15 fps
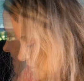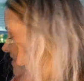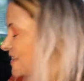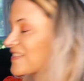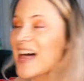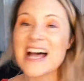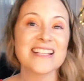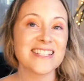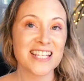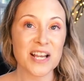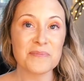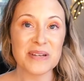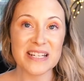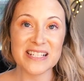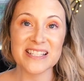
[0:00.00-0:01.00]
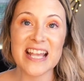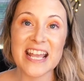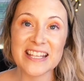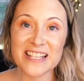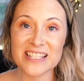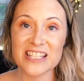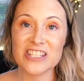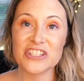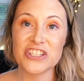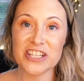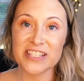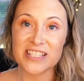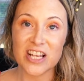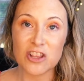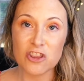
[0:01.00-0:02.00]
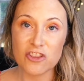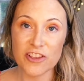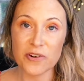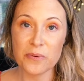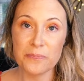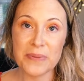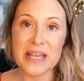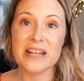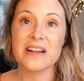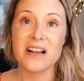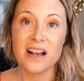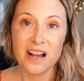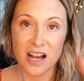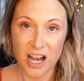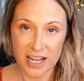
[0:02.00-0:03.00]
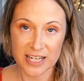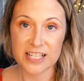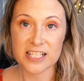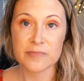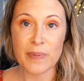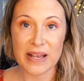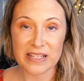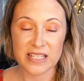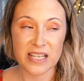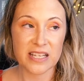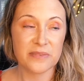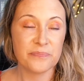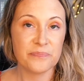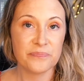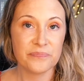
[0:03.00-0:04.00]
The last thing I'm gonna say, this is just a little bit unexpected.